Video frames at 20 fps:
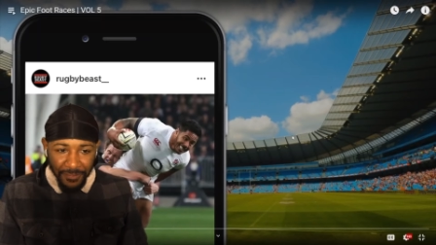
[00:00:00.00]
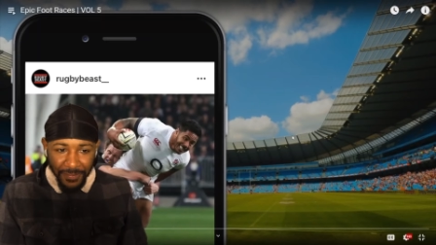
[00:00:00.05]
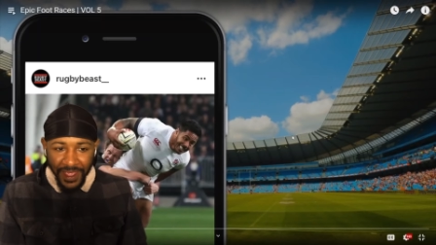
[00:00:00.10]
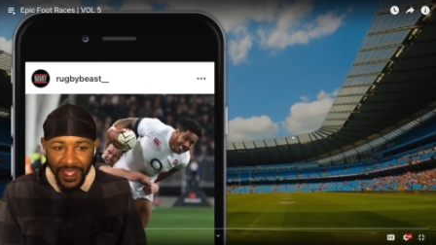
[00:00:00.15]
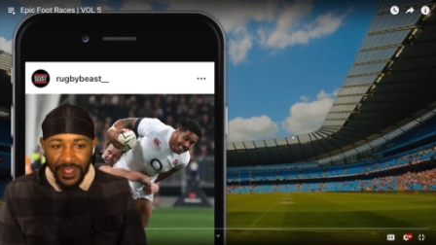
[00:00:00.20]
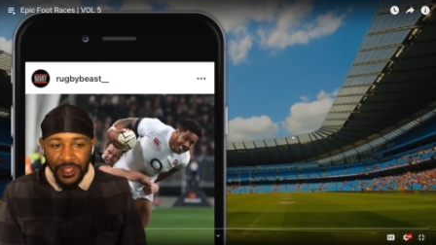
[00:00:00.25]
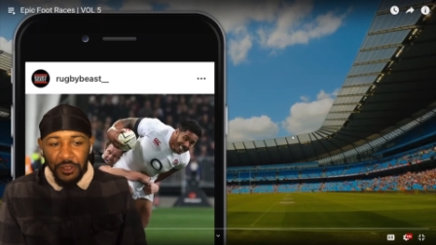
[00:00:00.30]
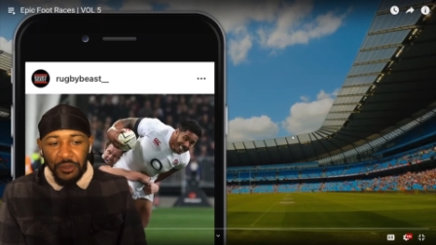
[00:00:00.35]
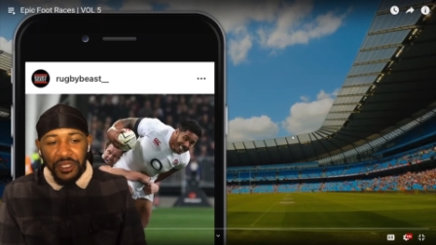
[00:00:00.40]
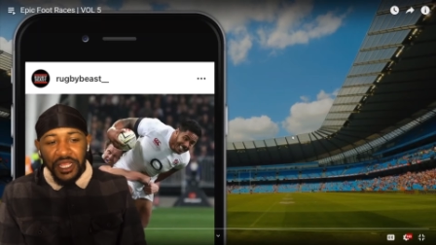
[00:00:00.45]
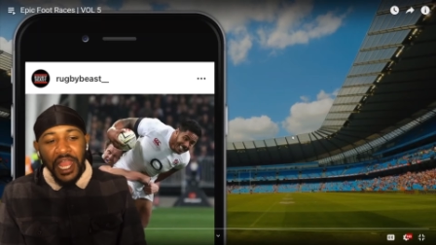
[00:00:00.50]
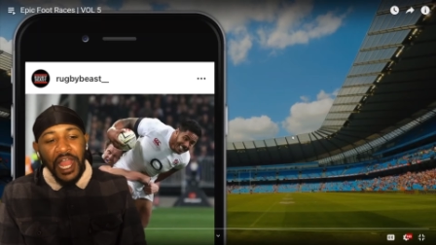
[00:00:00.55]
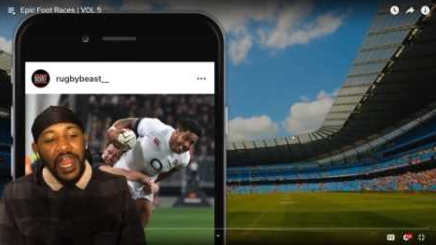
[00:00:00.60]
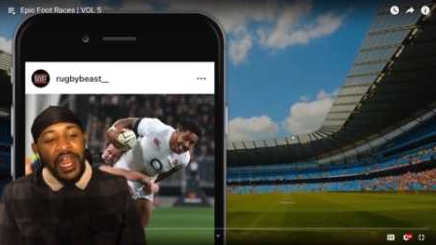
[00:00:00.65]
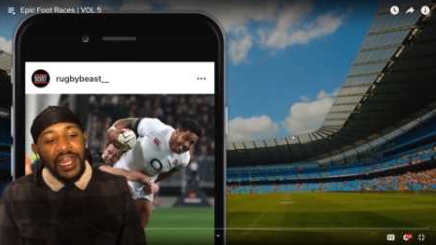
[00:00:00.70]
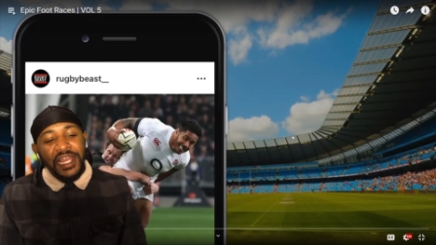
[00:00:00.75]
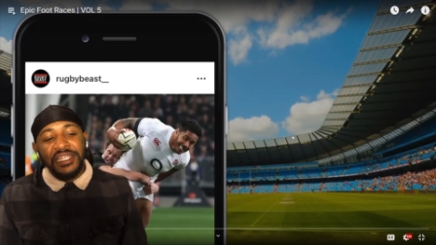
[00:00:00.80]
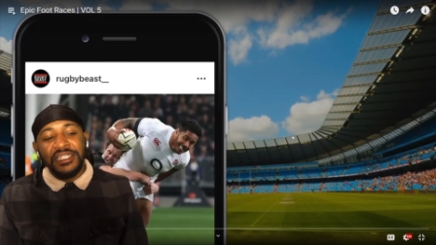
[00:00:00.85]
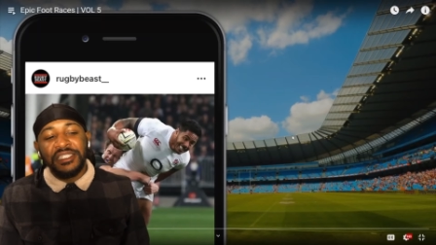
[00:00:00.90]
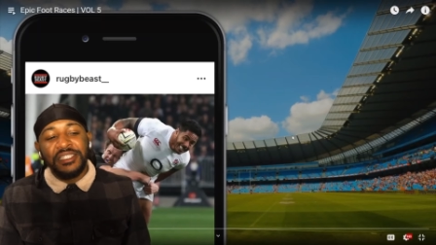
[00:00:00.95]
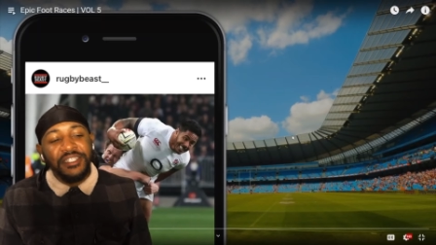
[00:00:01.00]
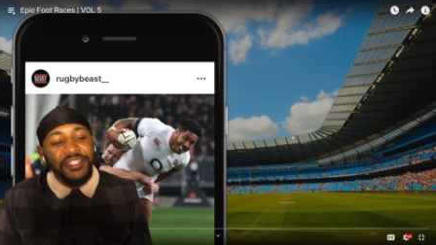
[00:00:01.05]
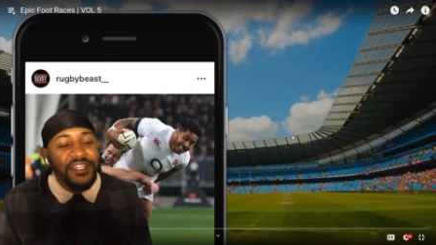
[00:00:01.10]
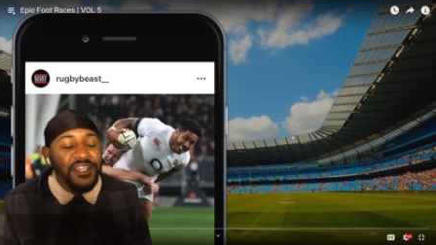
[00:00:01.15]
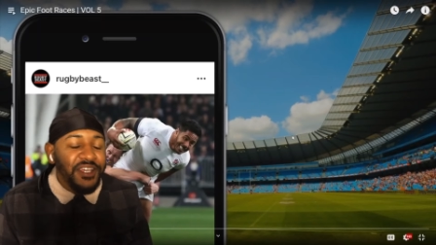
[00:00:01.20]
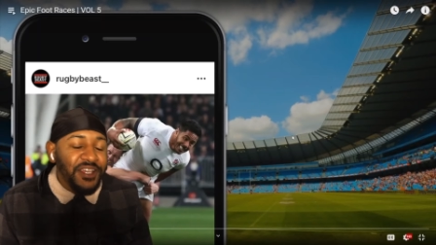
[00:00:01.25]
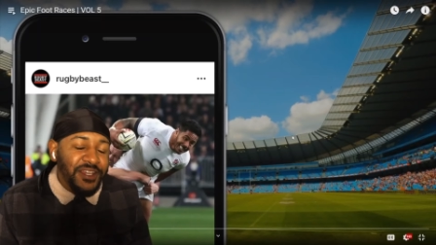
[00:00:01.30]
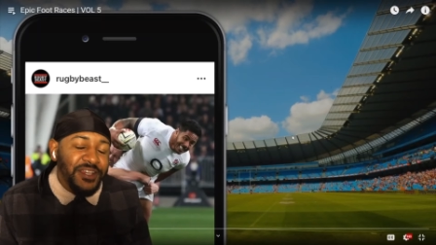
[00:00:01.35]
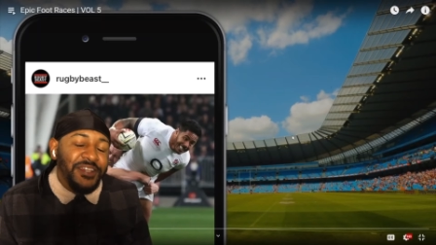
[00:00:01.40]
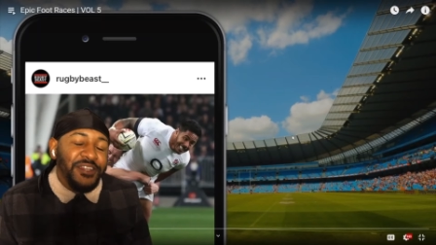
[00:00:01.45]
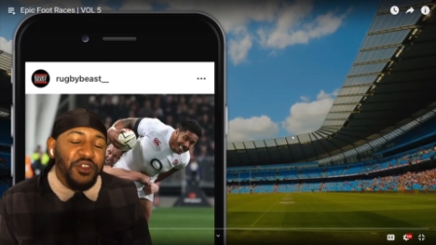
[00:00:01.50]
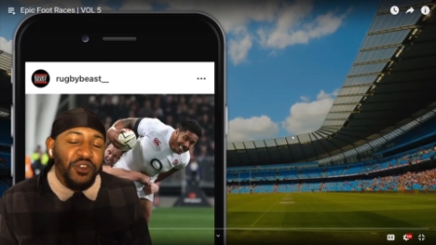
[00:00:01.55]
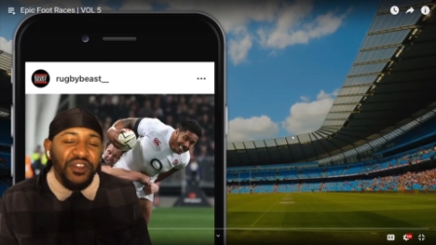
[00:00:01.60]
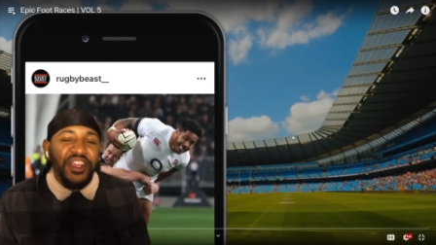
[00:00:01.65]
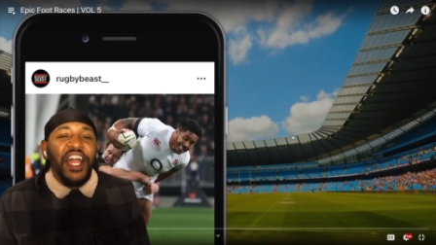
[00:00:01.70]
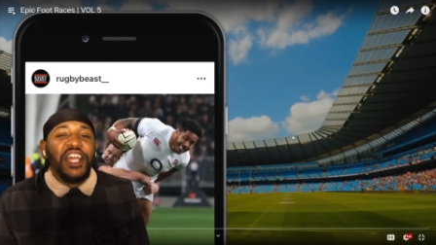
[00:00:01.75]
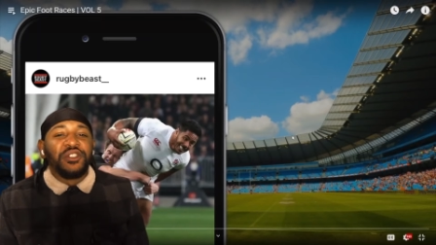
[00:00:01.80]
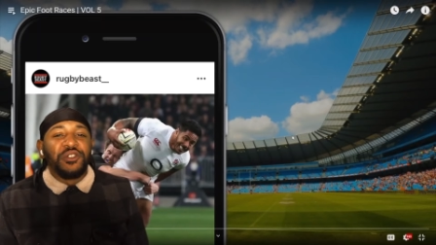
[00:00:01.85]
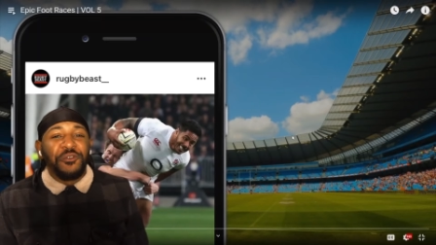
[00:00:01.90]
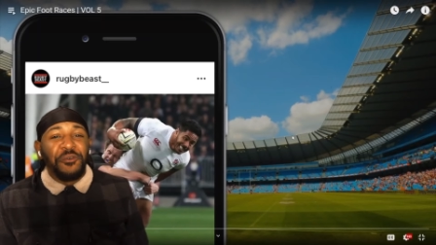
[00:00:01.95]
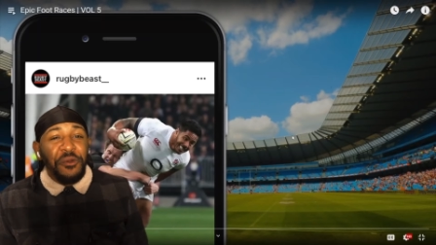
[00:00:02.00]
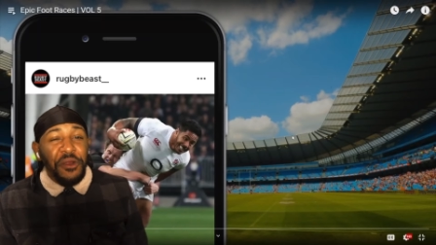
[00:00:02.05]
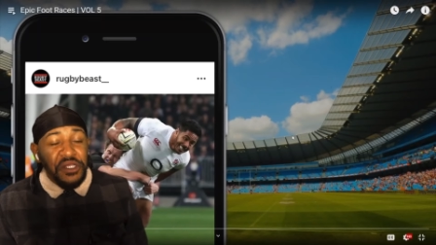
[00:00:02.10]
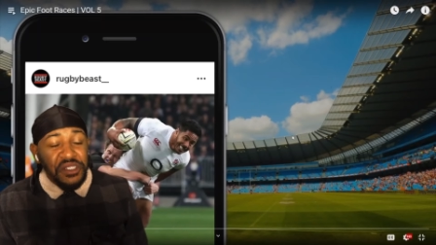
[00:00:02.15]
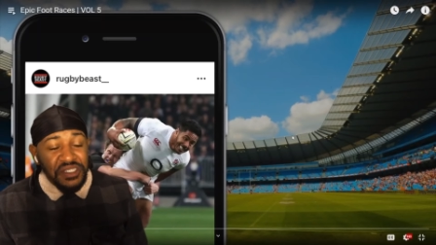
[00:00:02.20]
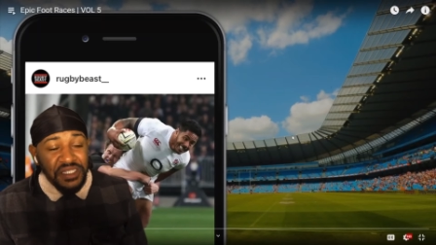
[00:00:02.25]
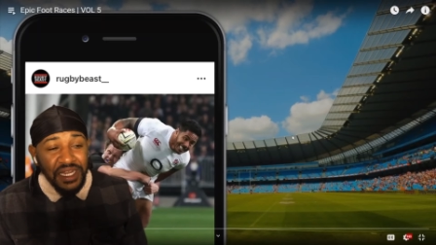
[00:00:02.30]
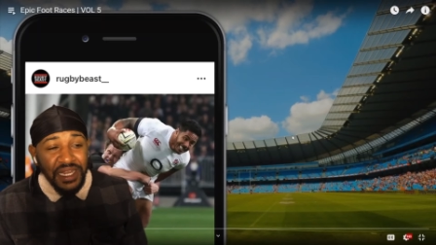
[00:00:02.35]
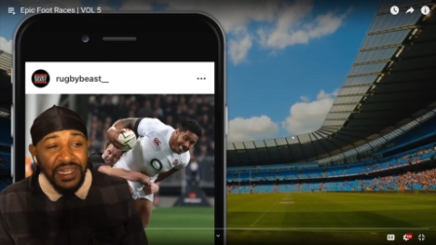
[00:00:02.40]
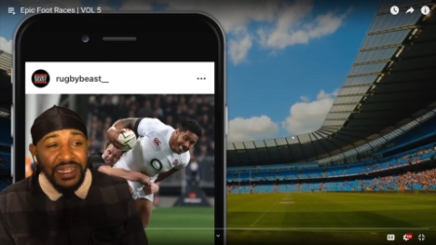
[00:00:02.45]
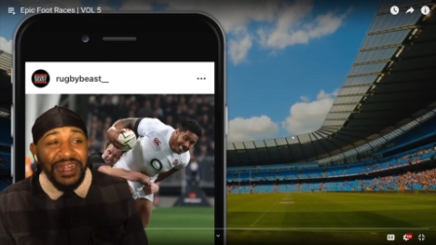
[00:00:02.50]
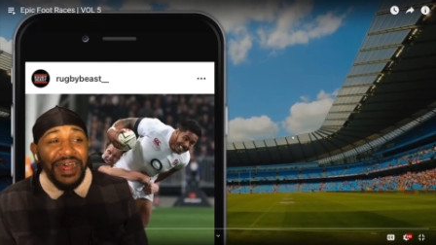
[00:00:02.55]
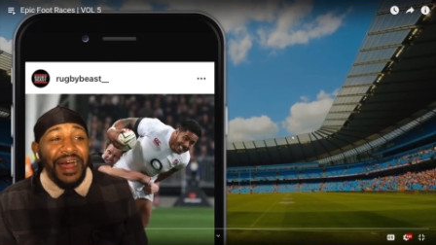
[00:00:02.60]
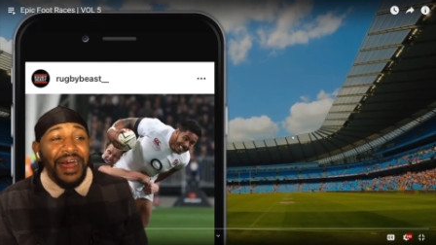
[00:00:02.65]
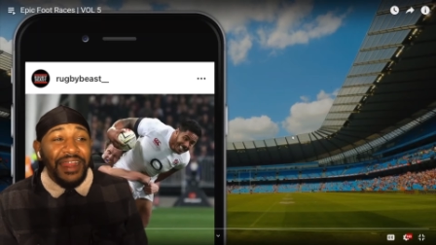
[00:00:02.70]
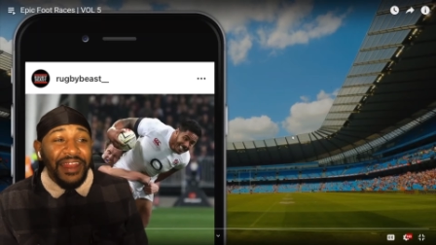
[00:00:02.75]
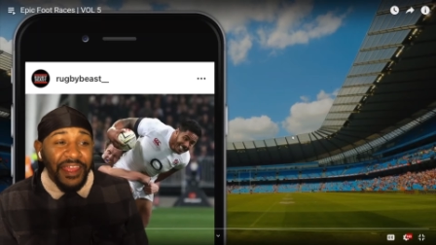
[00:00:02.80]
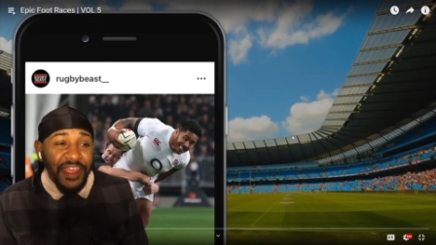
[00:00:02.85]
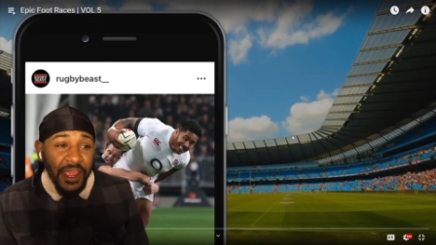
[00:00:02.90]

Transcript: Man, you guys, you guys requested a lot of